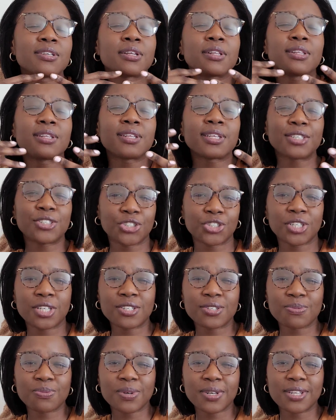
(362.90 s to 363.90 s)

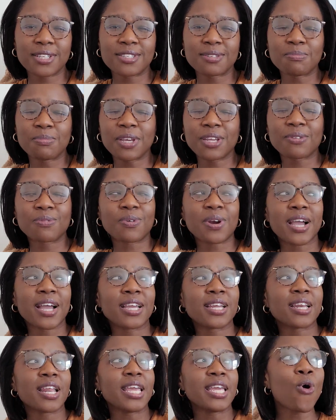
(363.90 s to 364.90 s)
delicious when it's made
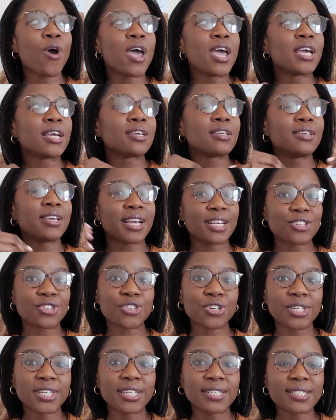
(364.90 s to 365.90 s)
right.
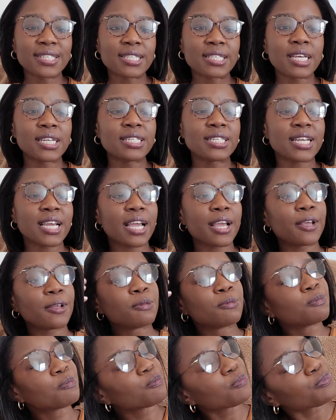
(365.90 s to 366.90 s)
Yesterday on
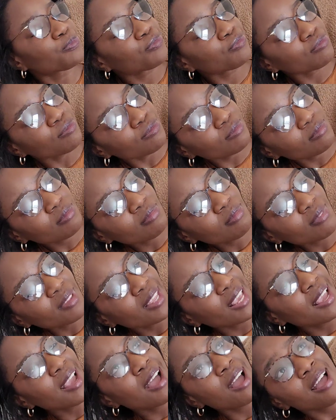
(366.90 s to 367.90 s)
Sunday,
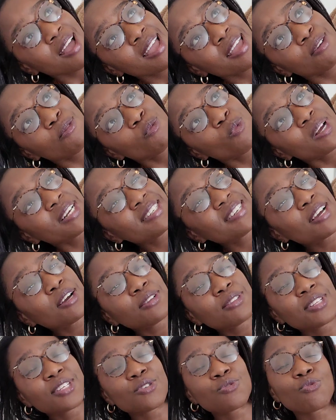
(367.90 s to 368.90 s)
I went
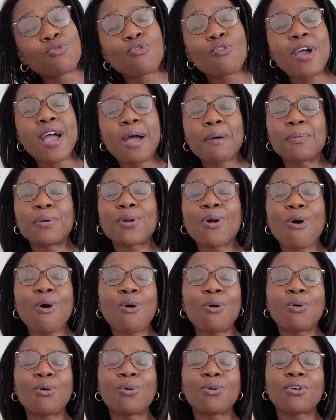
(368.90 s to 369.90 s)
down this rabbit
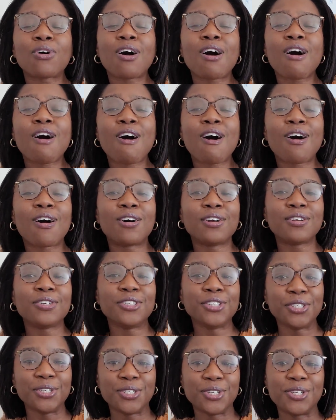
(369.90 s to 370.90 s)
hole
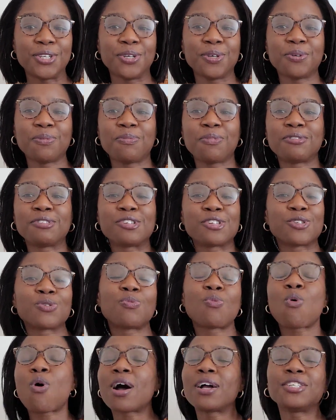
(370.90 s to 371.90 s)
on YouTube of
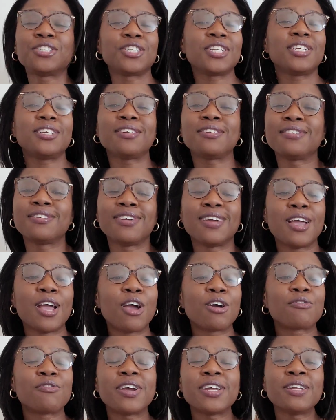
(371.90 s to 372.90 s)
just watching
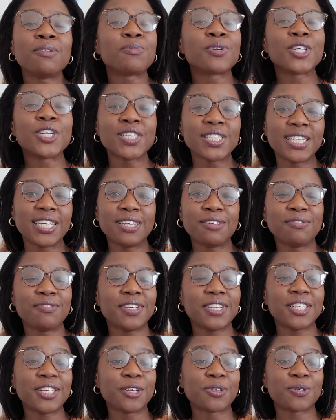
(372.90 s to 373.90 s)
random cooking
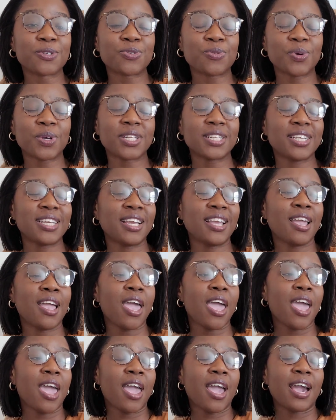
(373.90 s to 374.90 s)
videos,
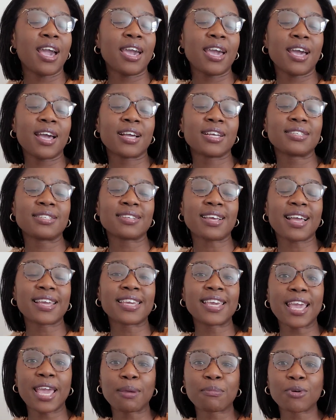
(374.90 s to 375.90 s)
really. And I
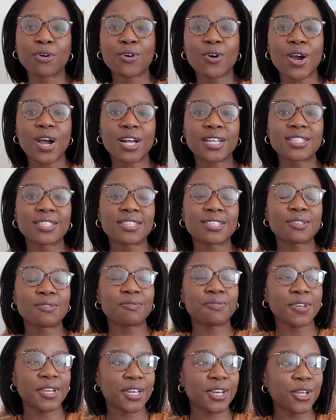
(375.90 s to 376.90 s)
came across
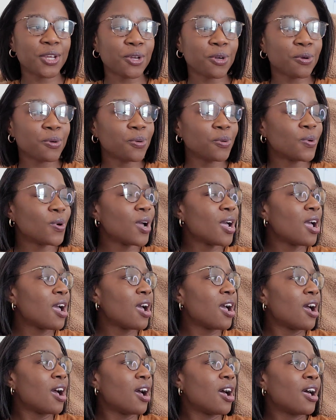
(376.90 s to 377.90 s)
this video
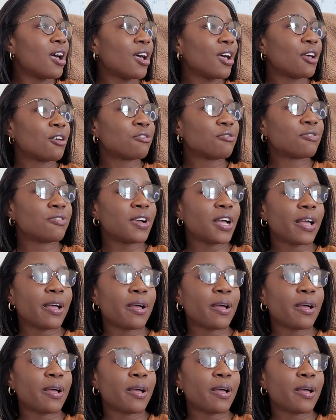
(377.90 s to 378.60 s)
of